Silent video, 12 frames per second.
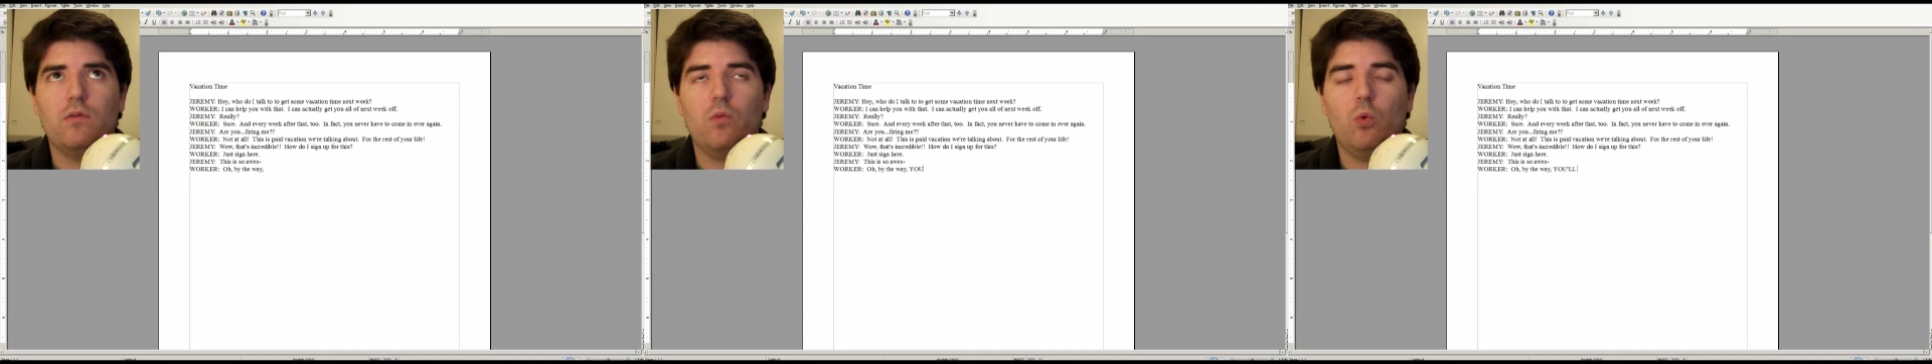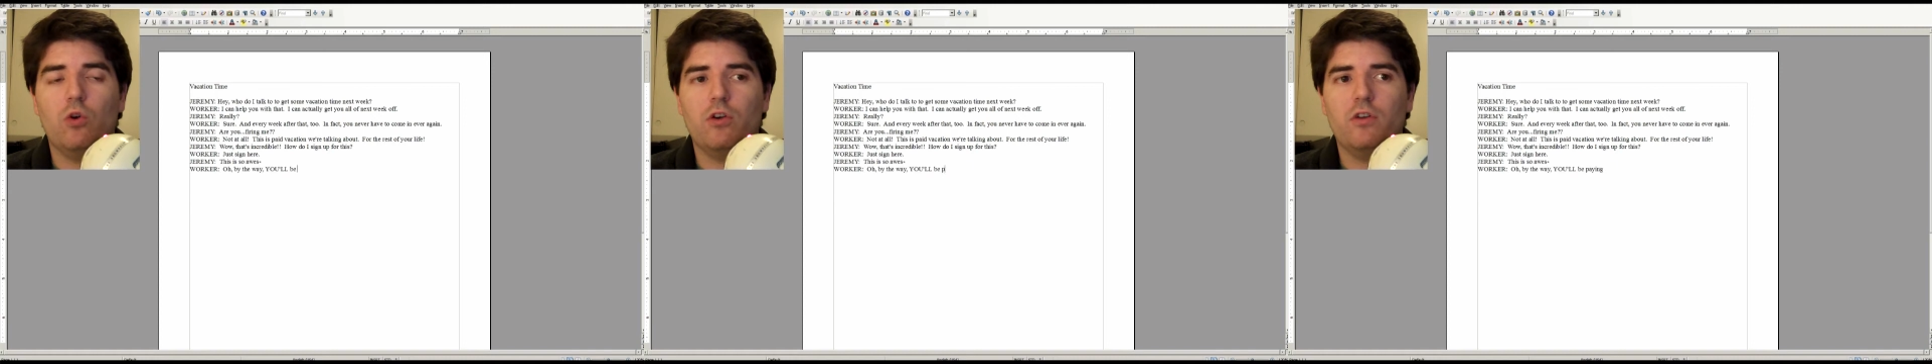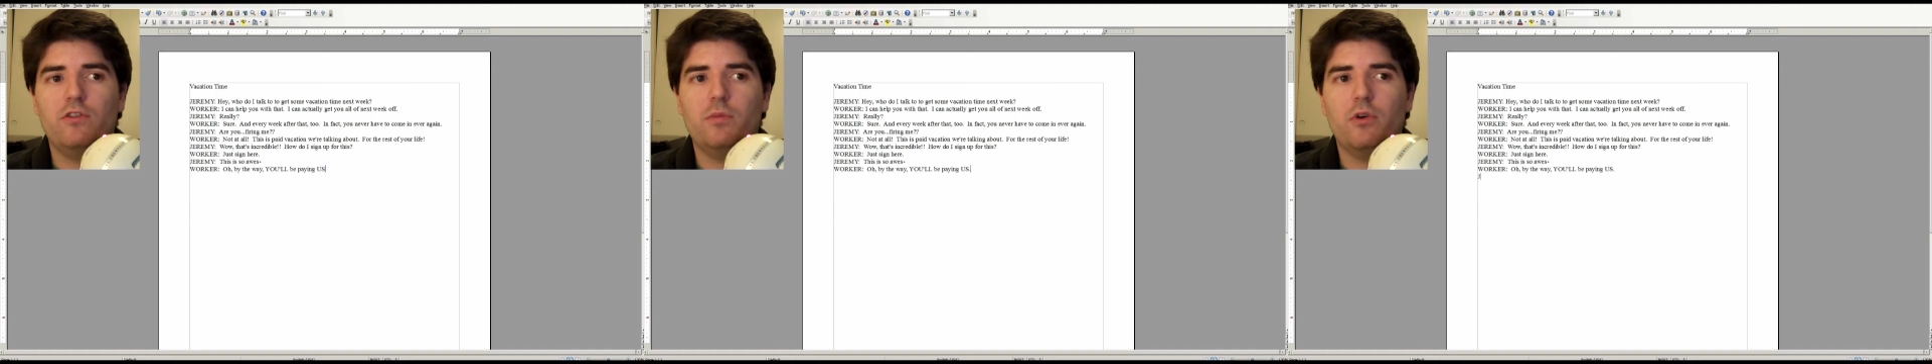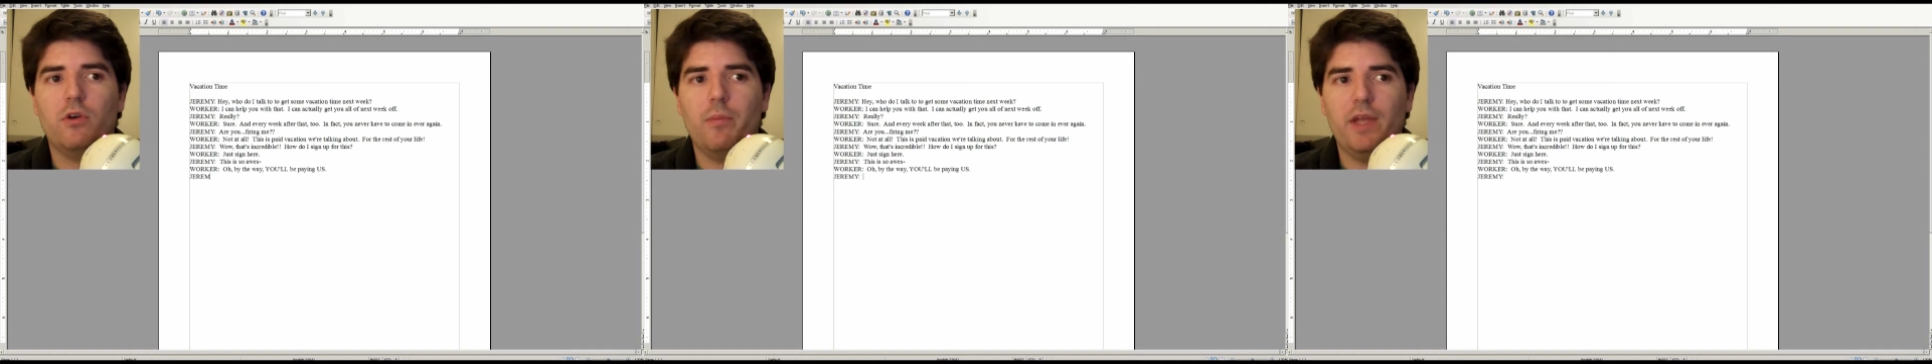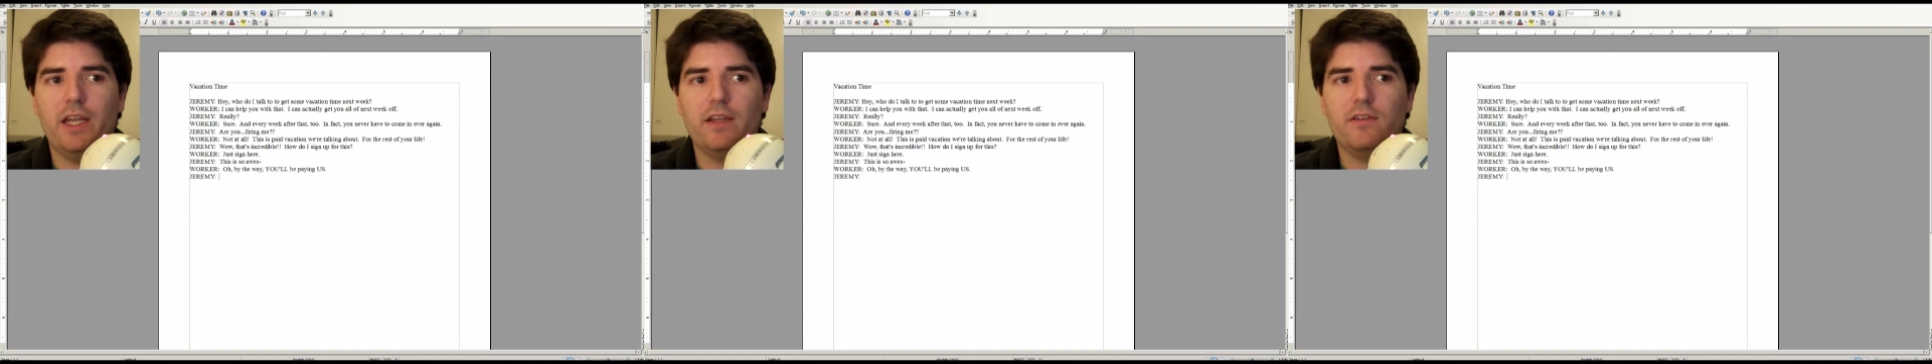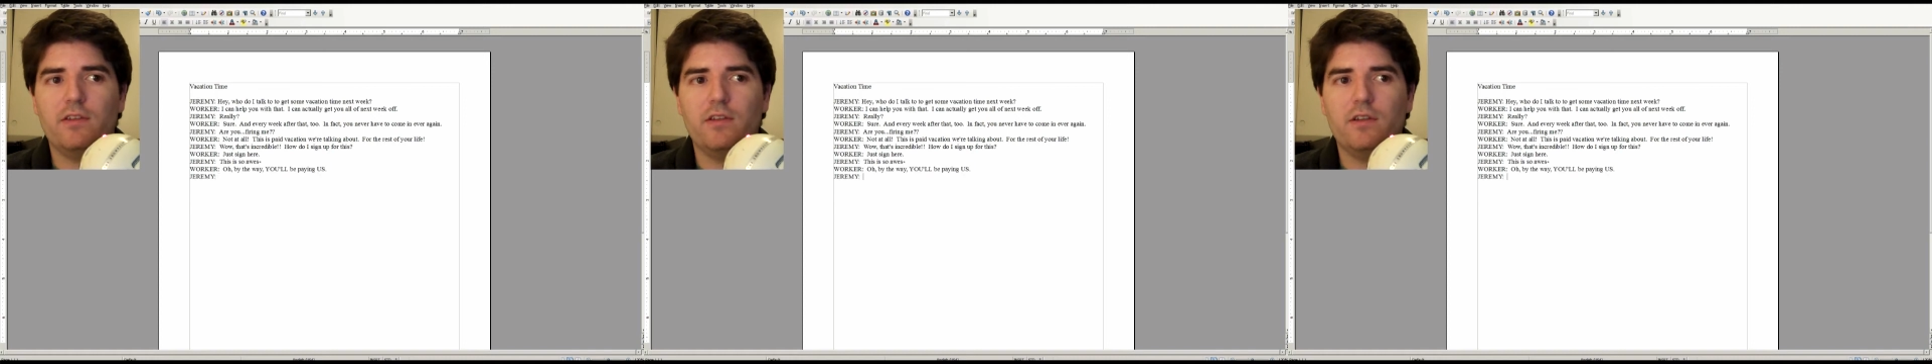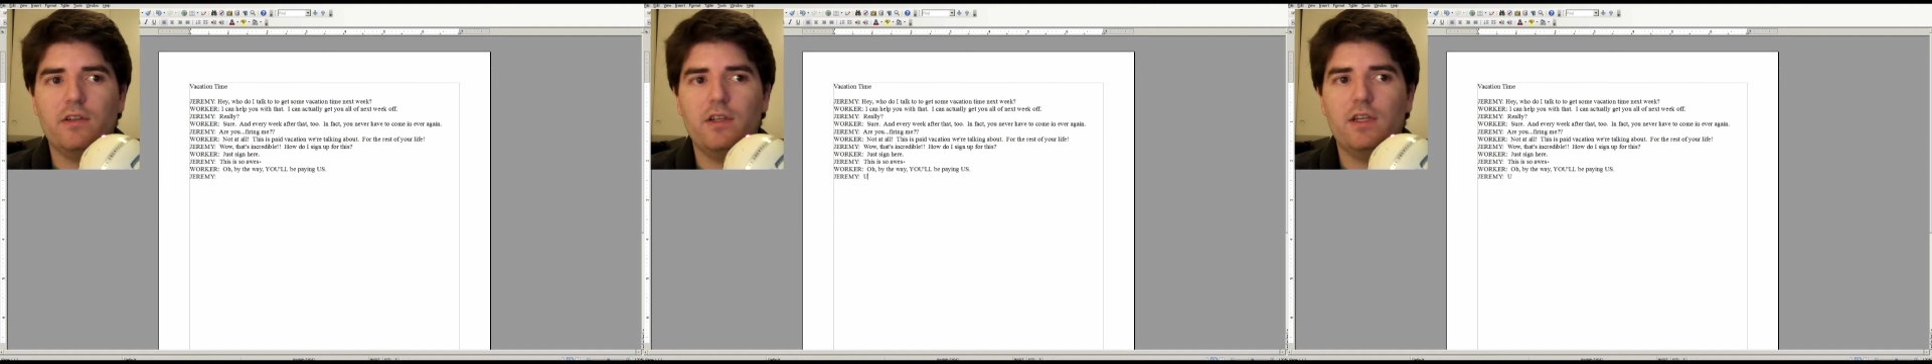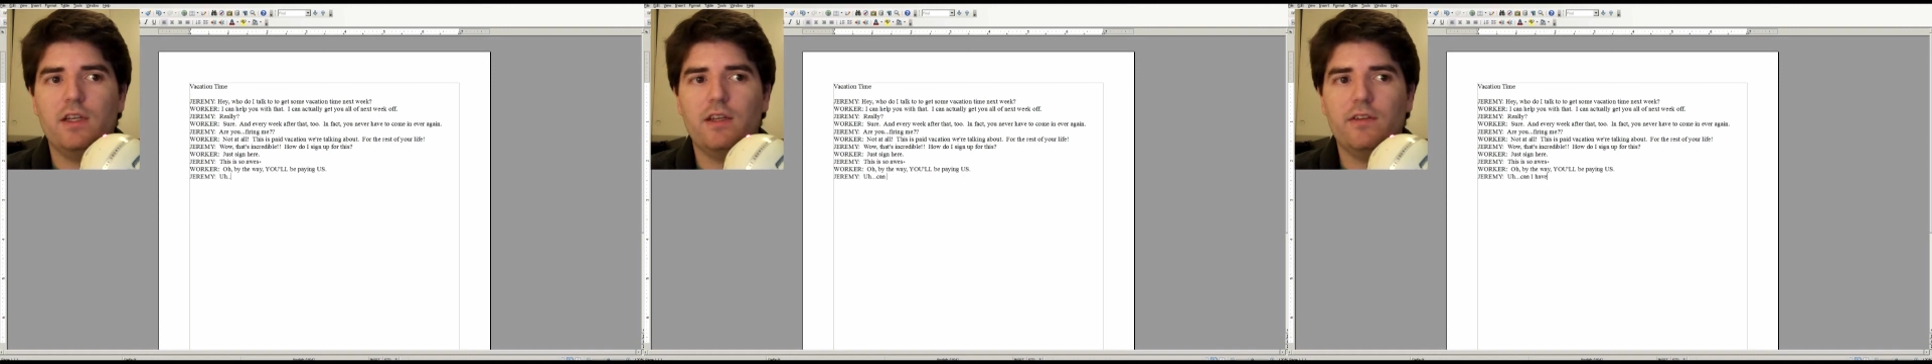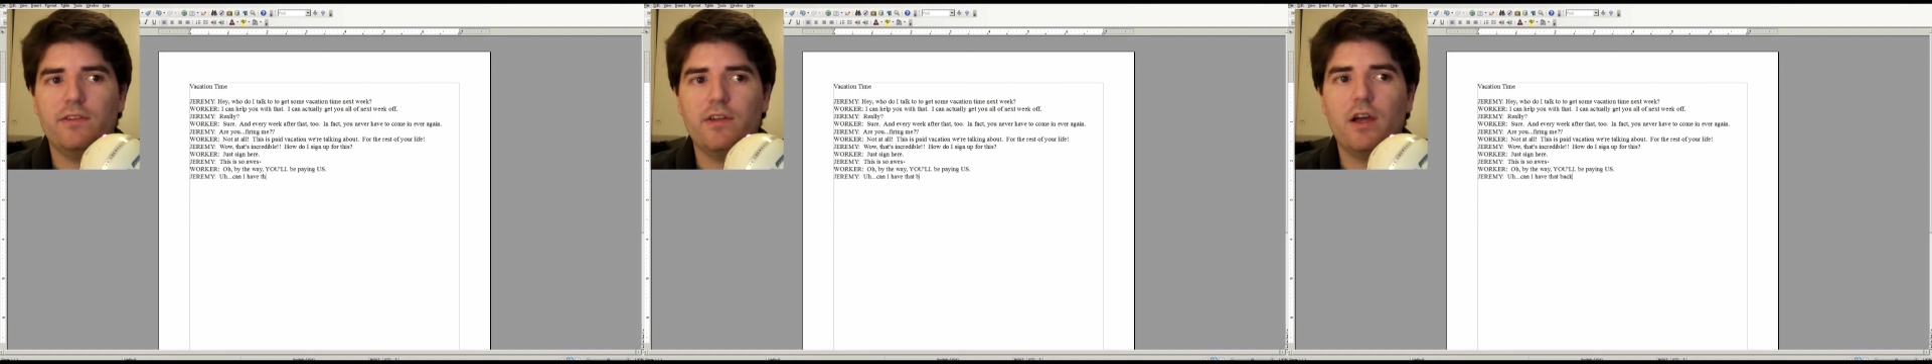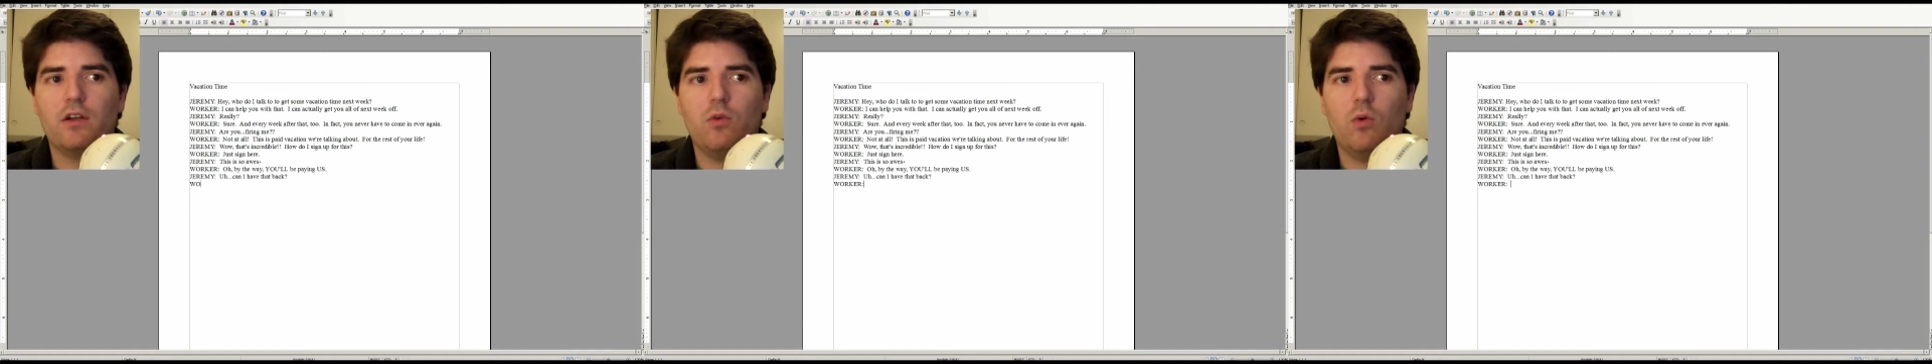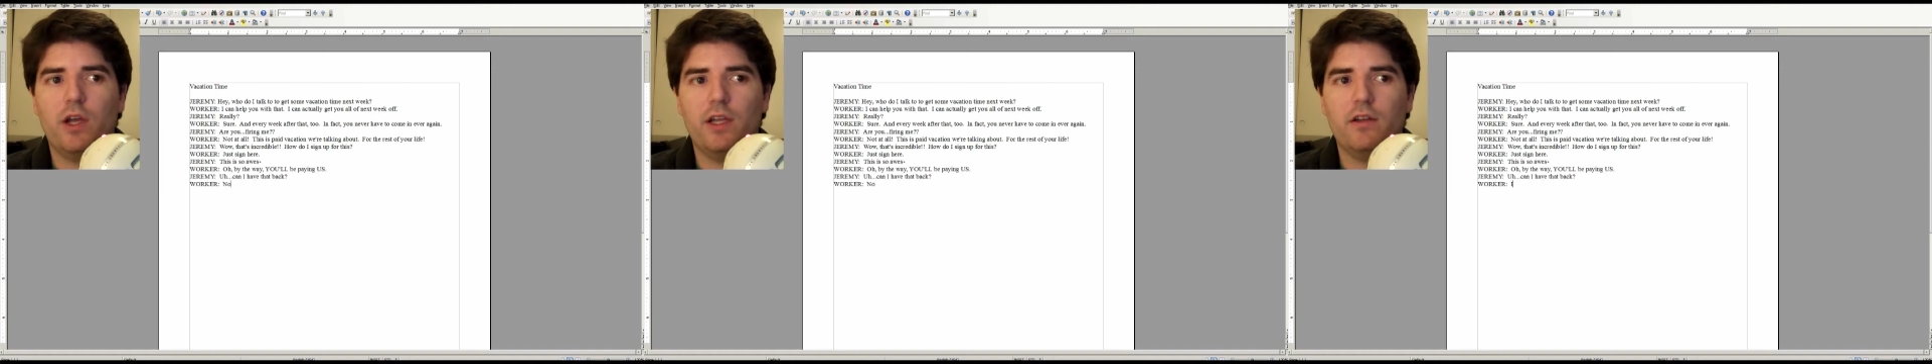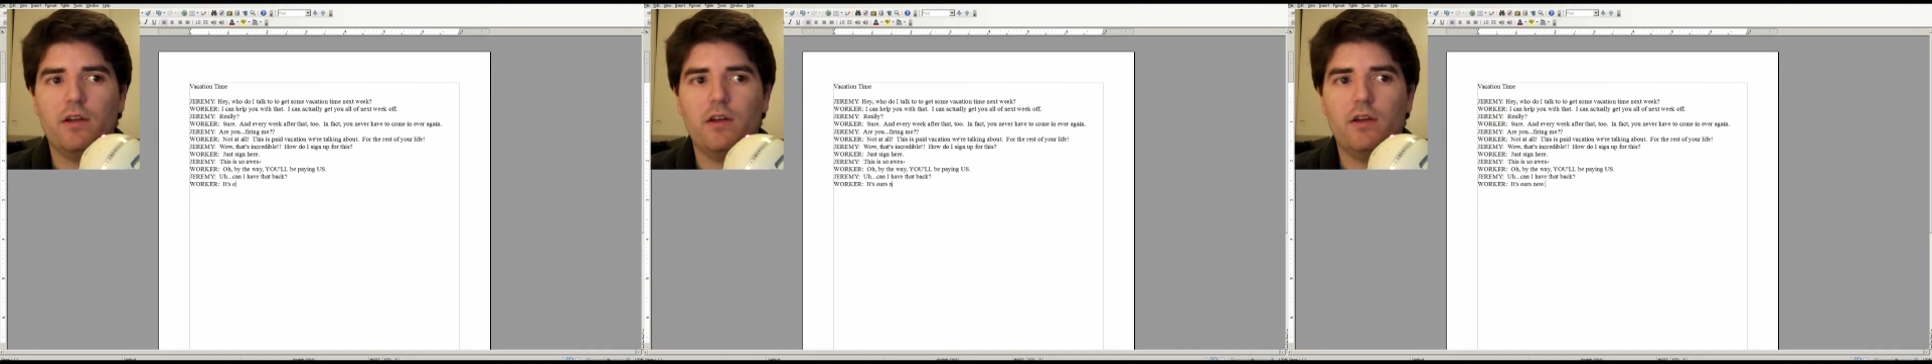words per minute is not quite